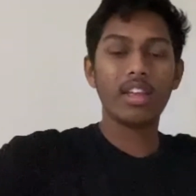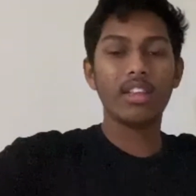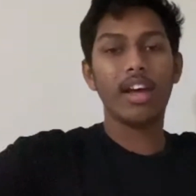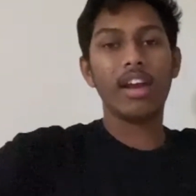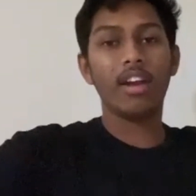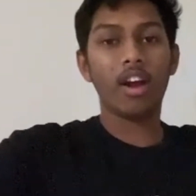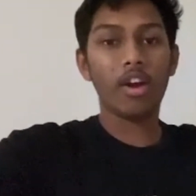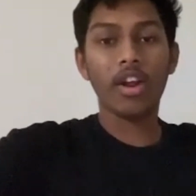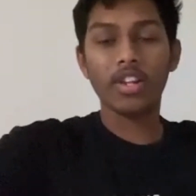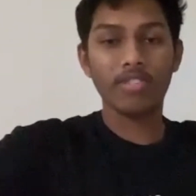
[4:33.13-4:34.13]
that
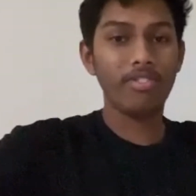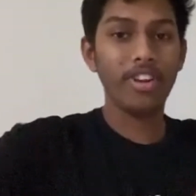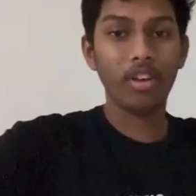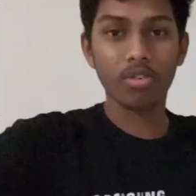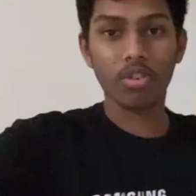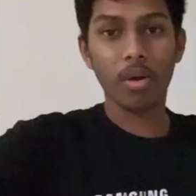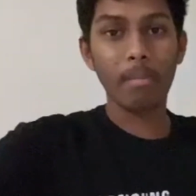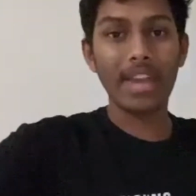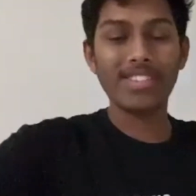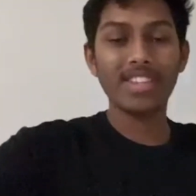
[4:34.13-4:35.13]
Narayan's videos are
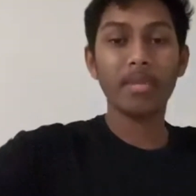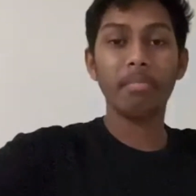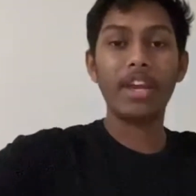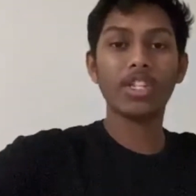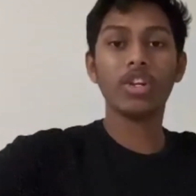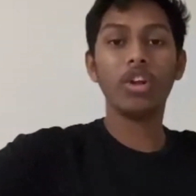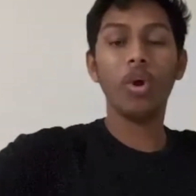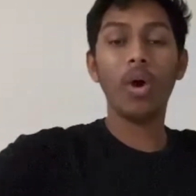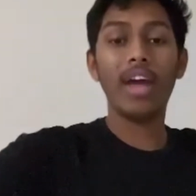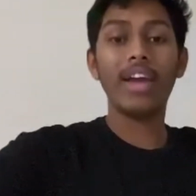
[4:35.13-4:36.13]
amazing, make sure to
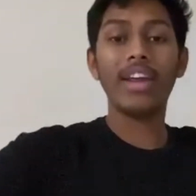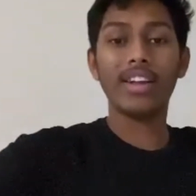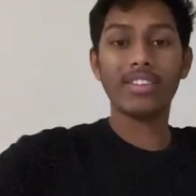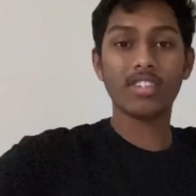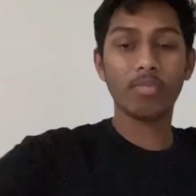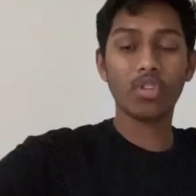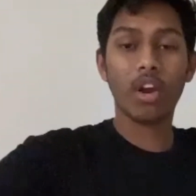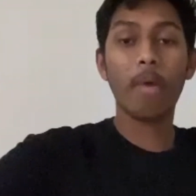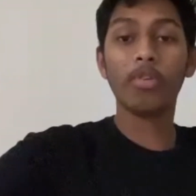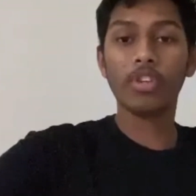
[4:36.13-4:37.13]
go ahead and
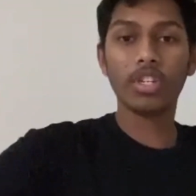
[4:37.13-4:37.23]
subscribe to his